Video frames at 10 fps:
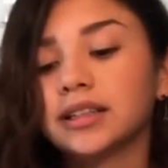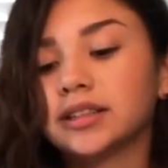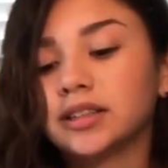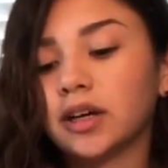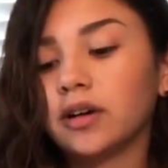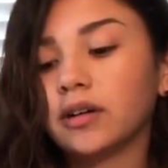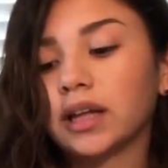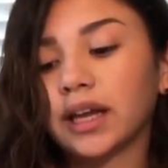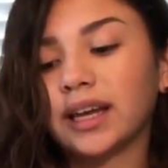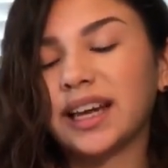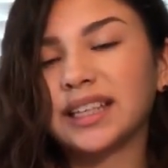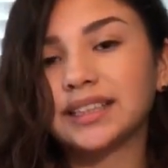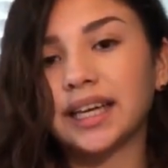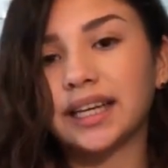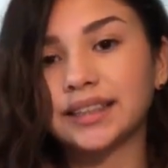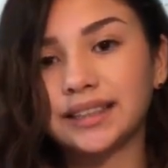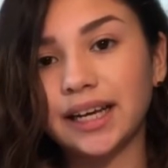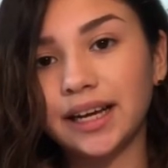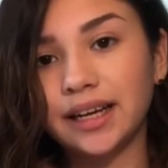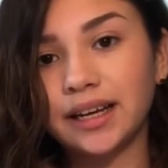So like in case they get a
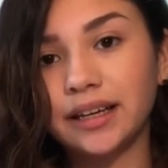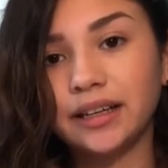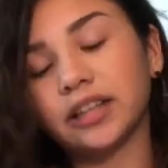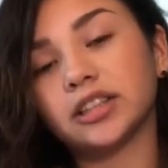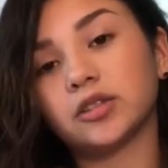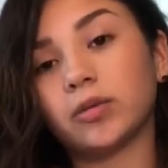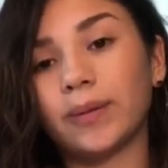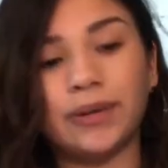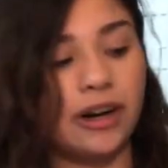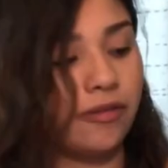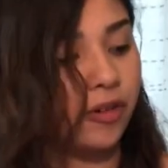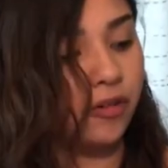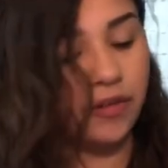stain, you just wipe it off real